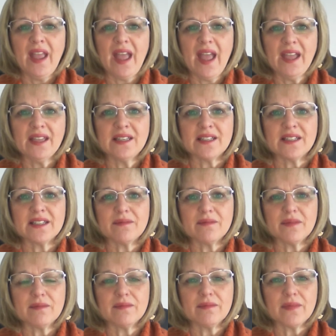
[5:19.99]
and
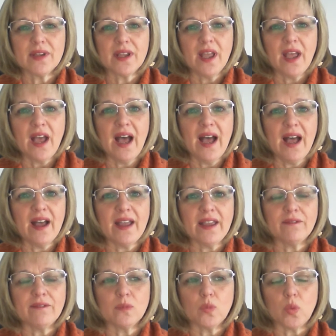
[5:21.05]

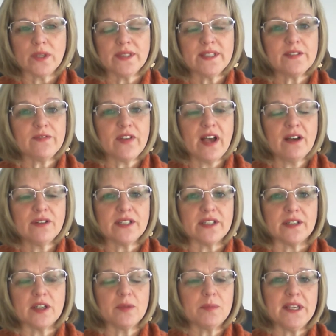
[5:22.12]
I once found
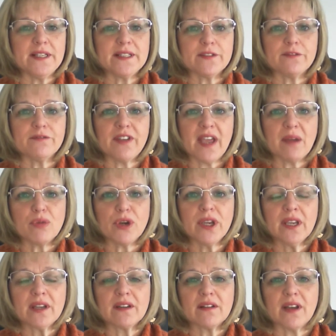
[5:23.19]
a, a piece of
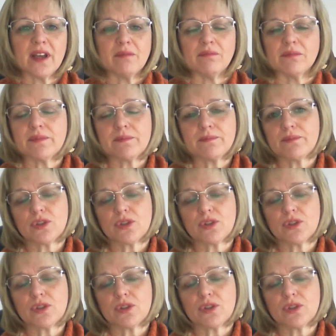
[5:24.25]
fabric, um,